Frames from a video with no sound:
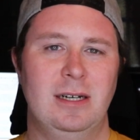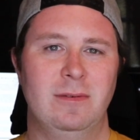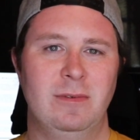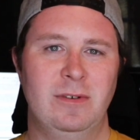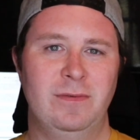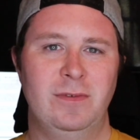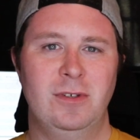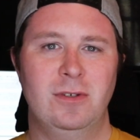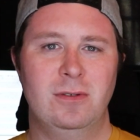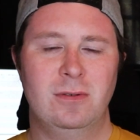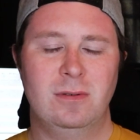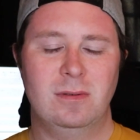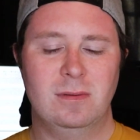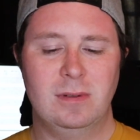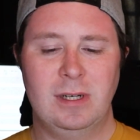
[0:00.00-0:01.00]

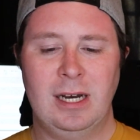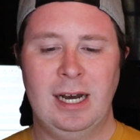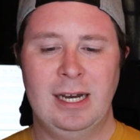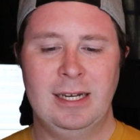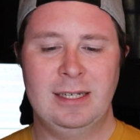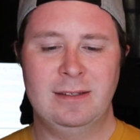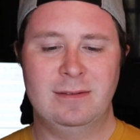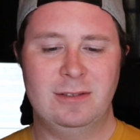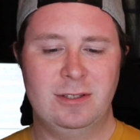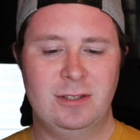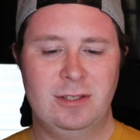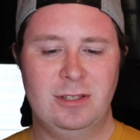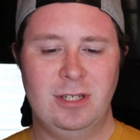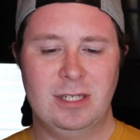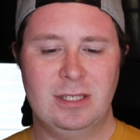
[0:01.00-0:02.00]
review. I
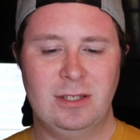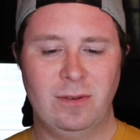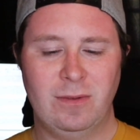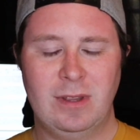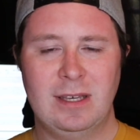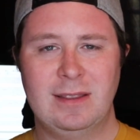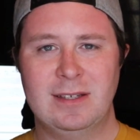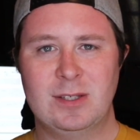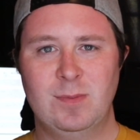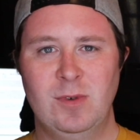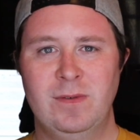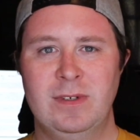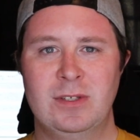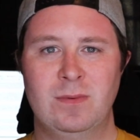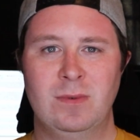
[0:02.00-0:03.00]
just don't think this
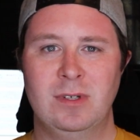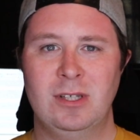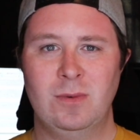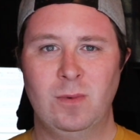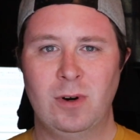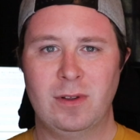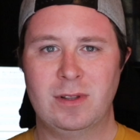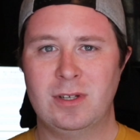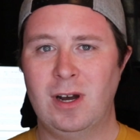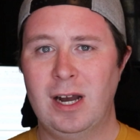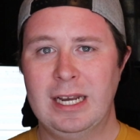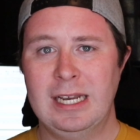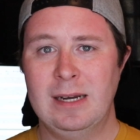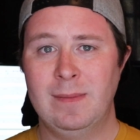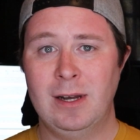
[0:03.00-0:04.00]
movie's really worth
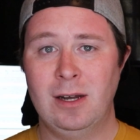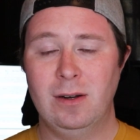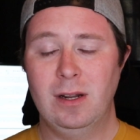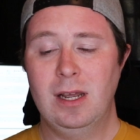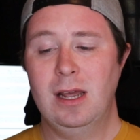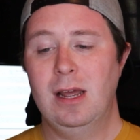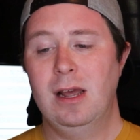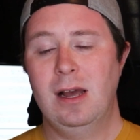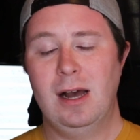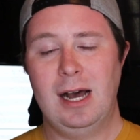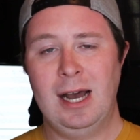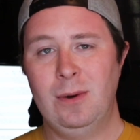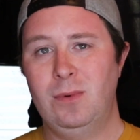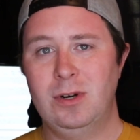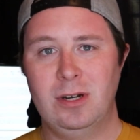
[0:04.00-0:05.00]
talking about.
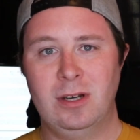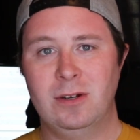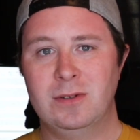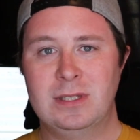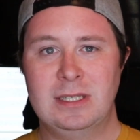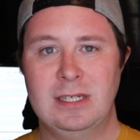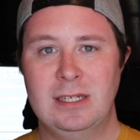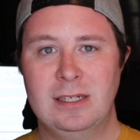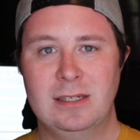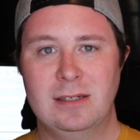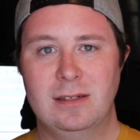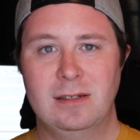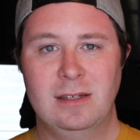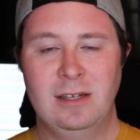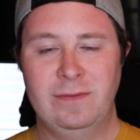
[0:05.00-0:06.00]
I wouldn't go see
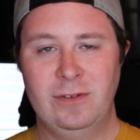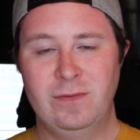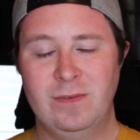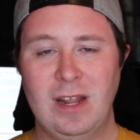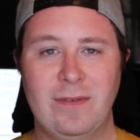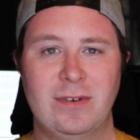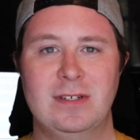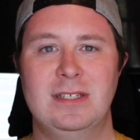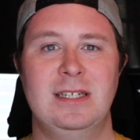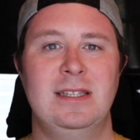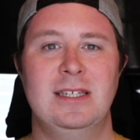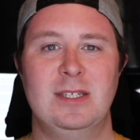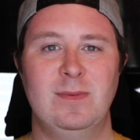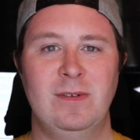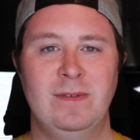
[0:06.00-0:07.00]
it. If you've never seen
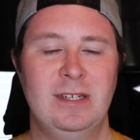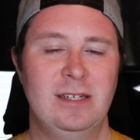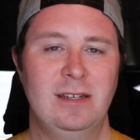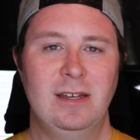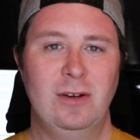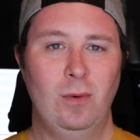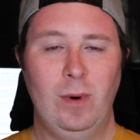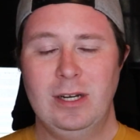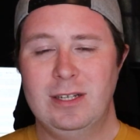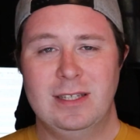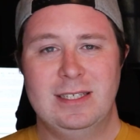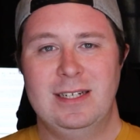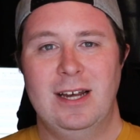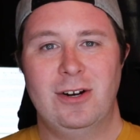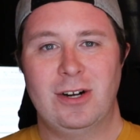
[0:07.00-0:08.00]
this movie, wait till
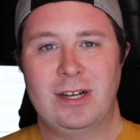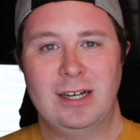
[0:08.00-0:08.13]
the Snyder